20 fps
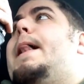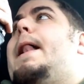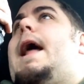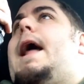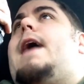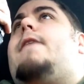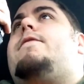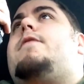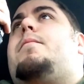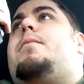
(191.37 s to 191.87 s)

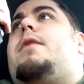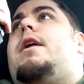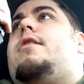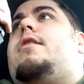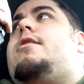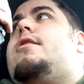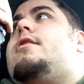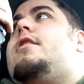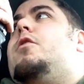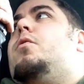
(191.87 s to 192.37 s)
Half the
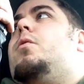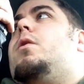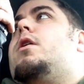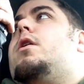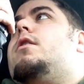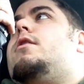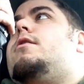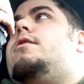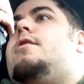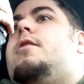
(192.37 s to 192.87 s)
places he
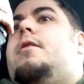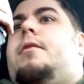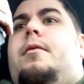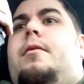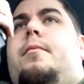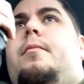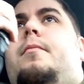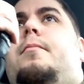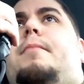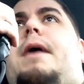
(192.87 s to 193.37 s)
works.
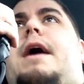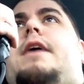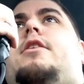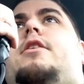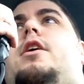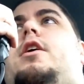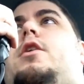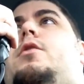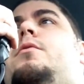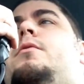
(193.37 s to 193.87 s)
Back to
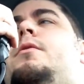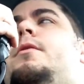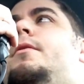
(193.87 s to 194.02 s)
you.